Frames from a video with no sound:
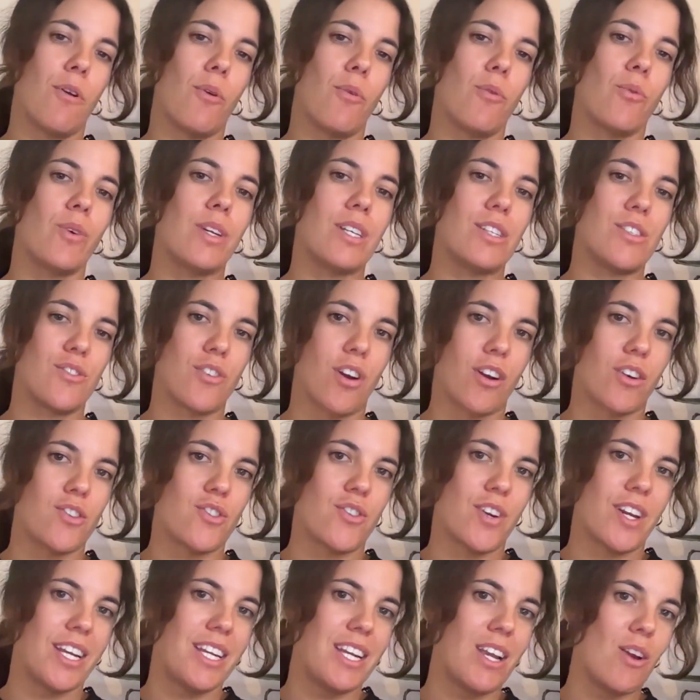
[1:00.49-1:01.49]

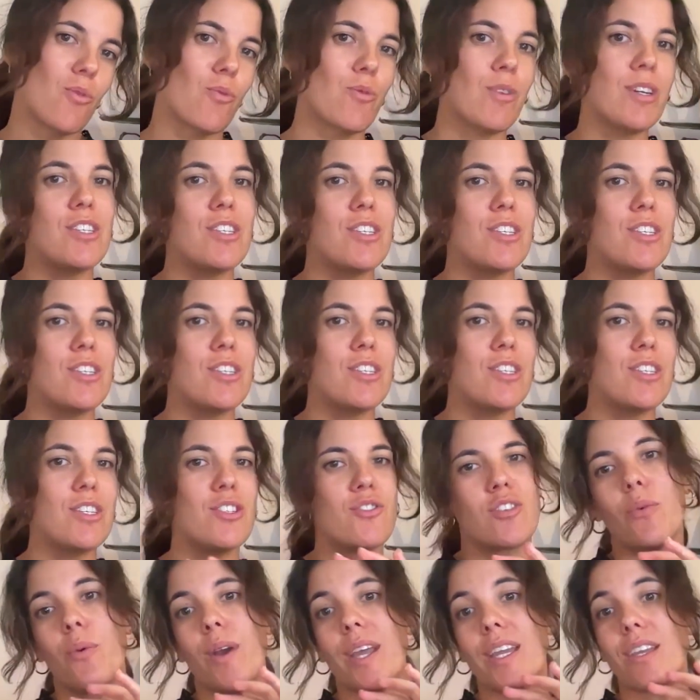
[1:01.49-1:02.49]
restructuring
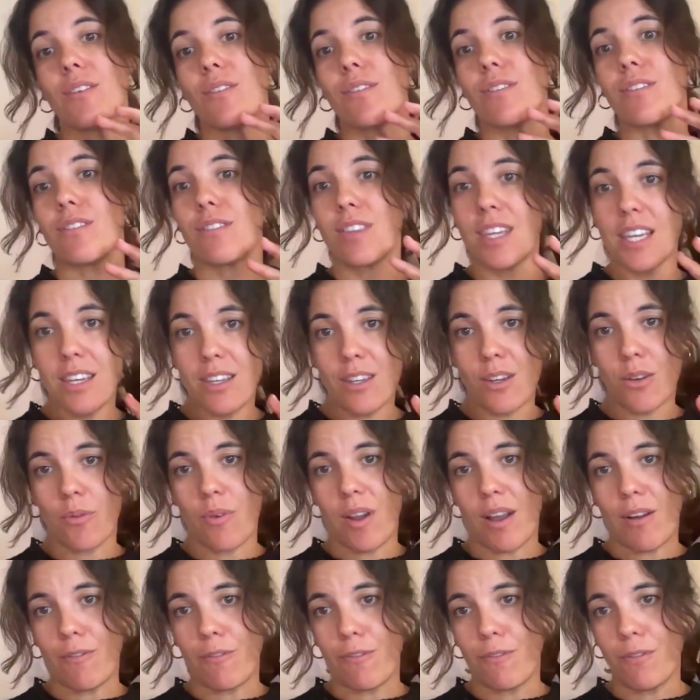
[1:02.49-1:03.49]
the way you think
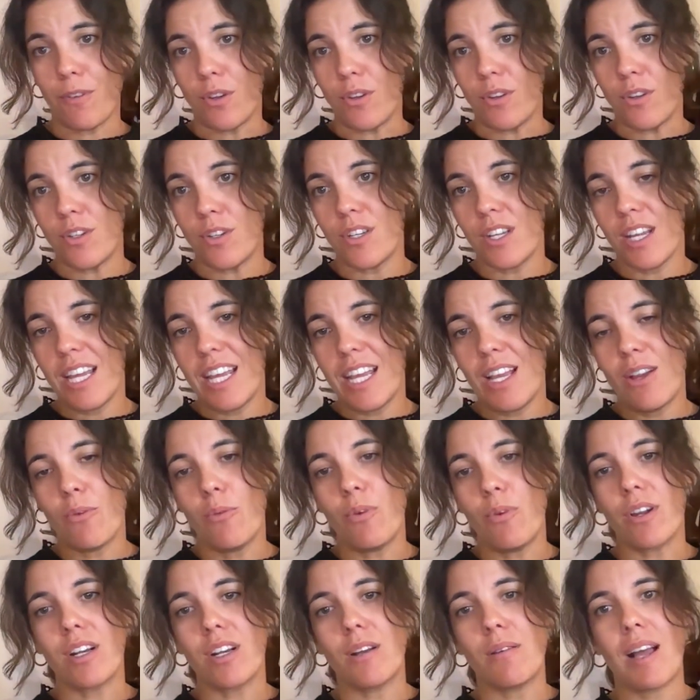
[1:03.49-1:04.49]
around food,
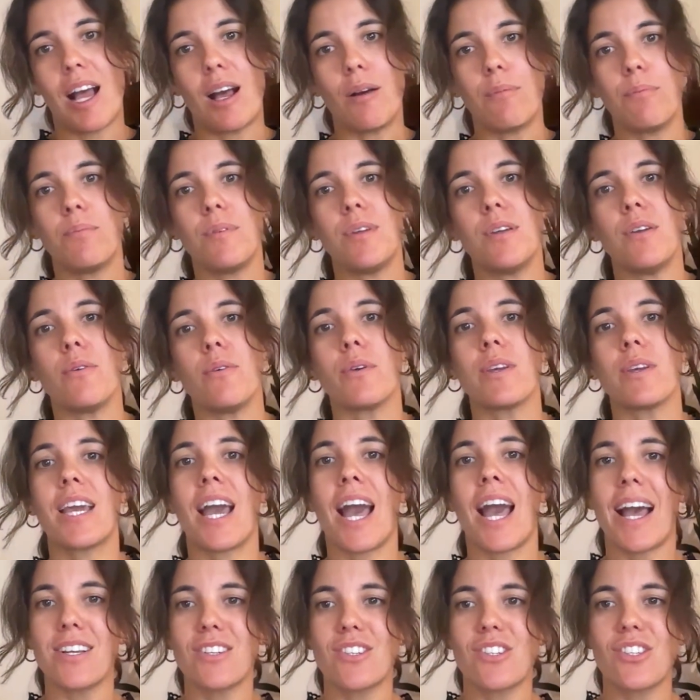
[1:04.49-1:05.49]
we're going to help you
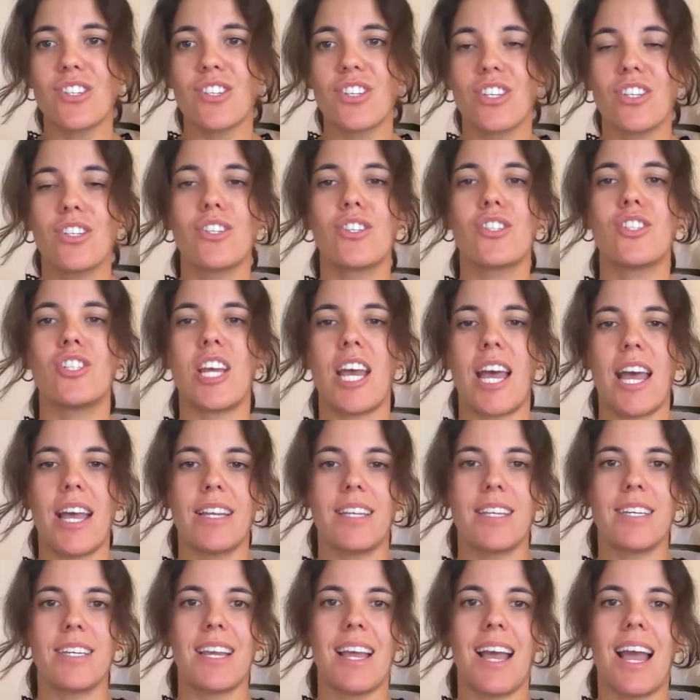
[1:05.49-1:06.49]
catch,
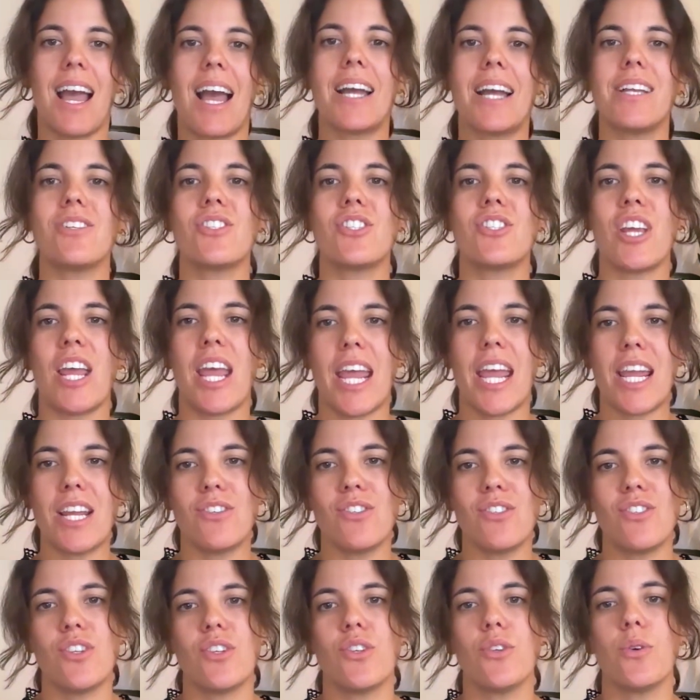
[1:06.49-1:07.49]
check, and
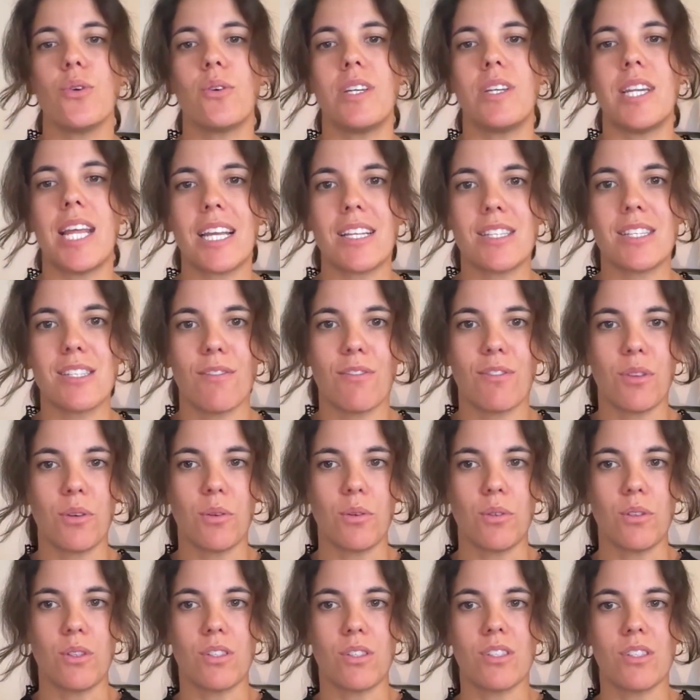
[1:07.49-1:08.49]
change your negative
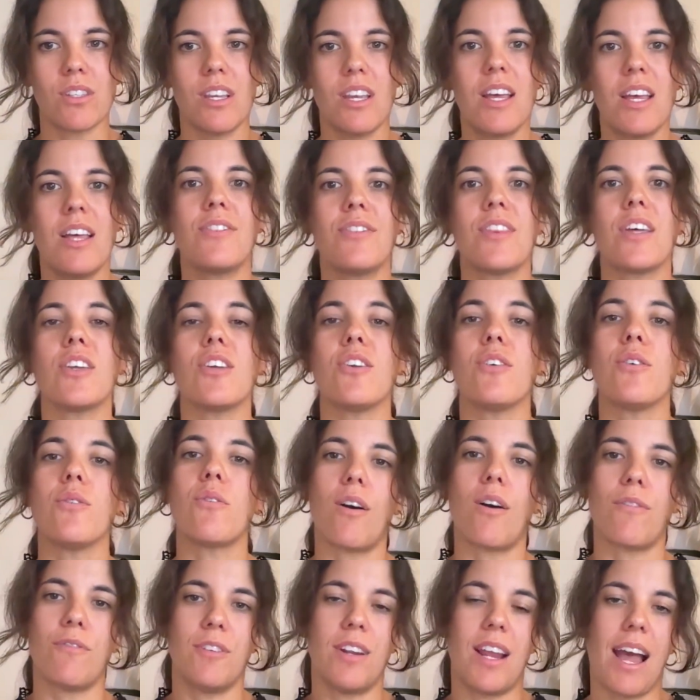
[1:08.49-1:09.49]
thoughts that you
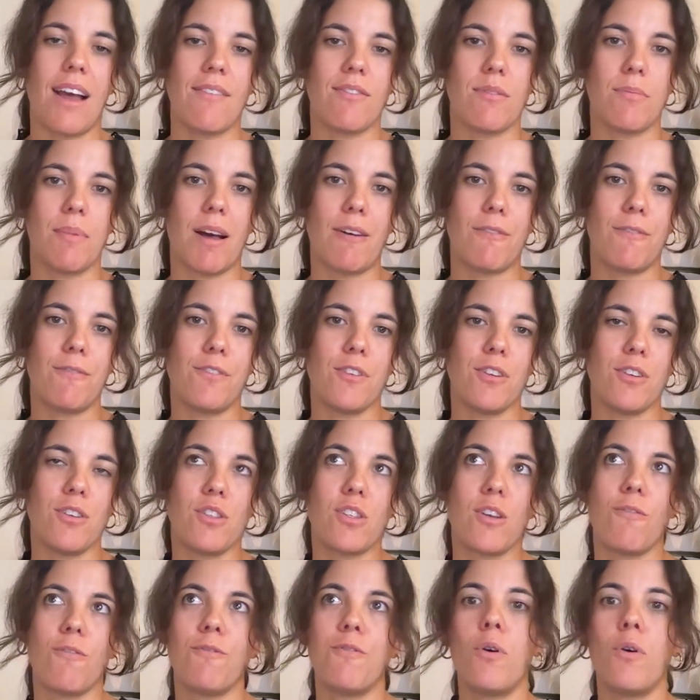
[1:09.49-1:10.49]
often have about food. So
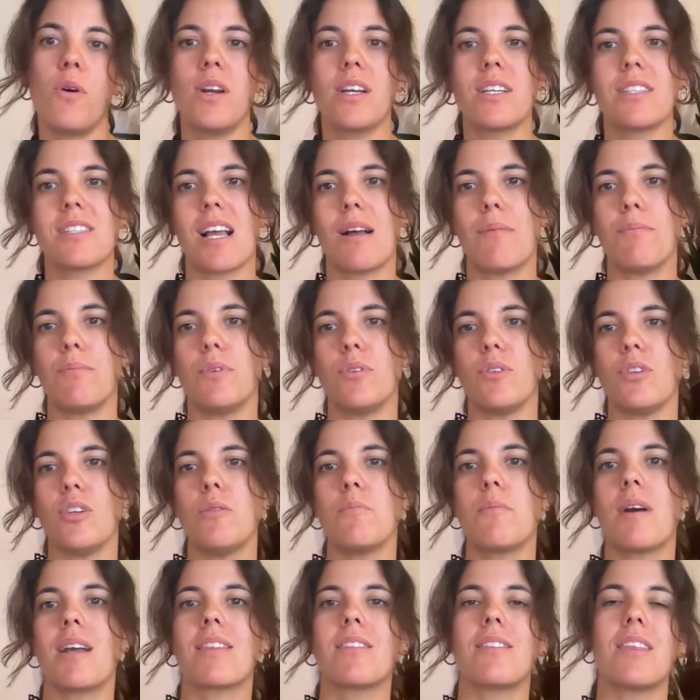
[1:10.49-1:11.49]
for example, you
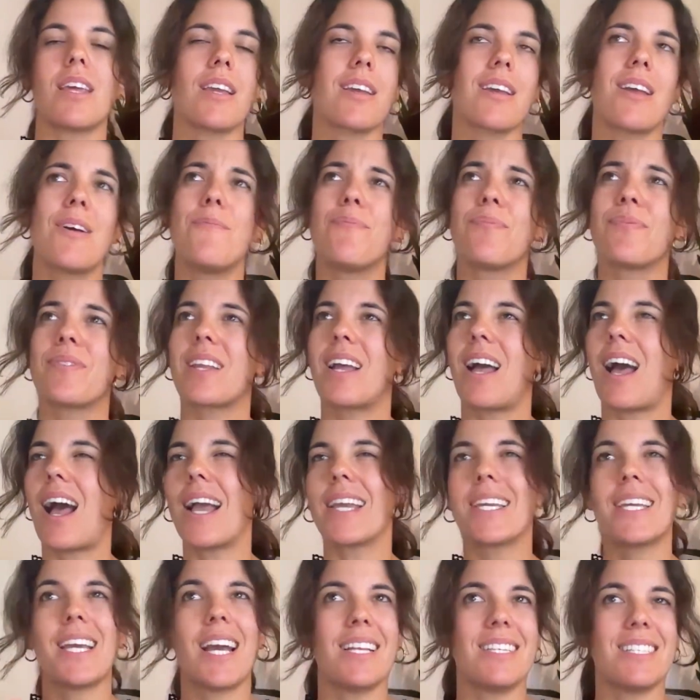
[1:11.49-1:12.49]
might think, I
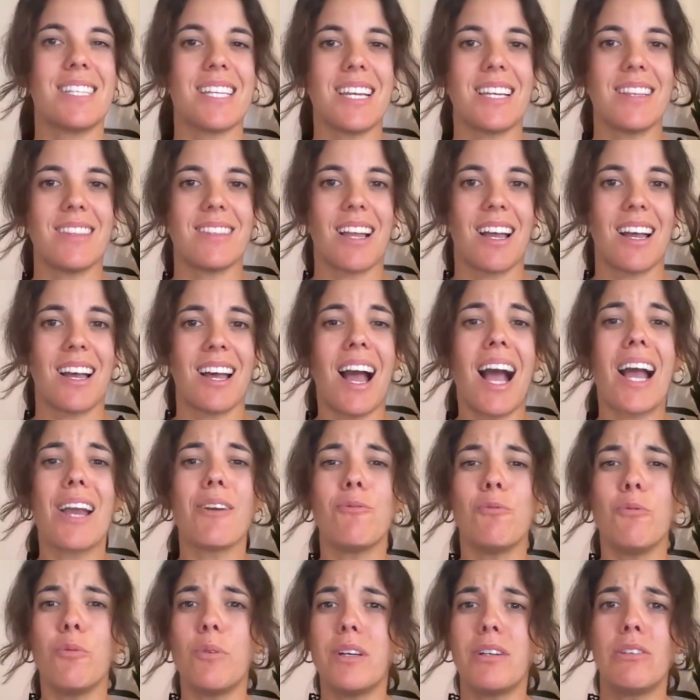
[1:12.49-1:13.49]
can't eat that, I
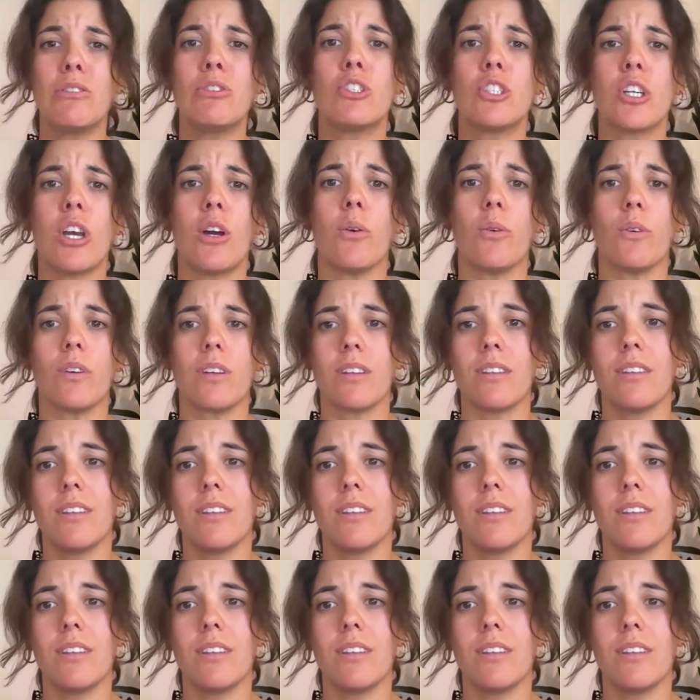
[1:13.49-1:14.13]
will choke.